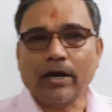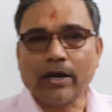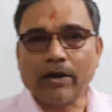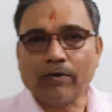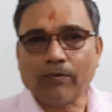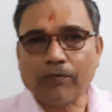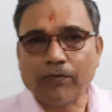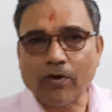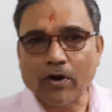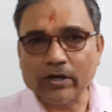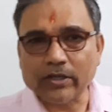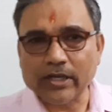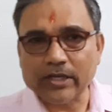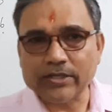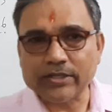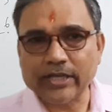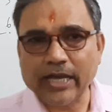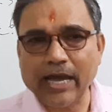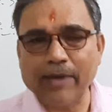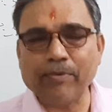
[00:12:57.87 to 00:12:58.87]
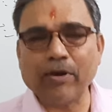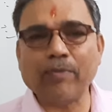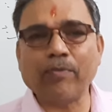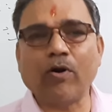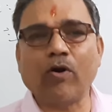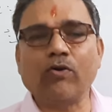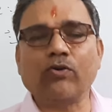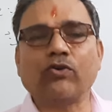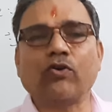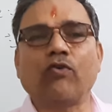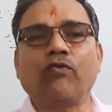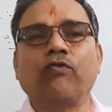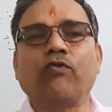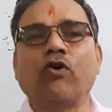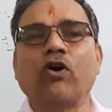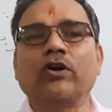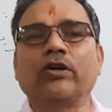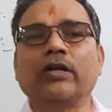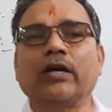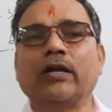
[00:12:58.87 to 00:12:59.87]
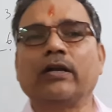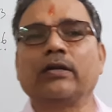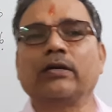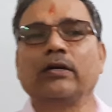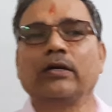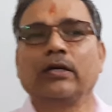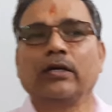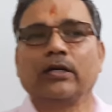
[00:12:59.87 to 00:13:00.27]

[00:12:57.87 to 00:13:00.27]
for the same amount of water,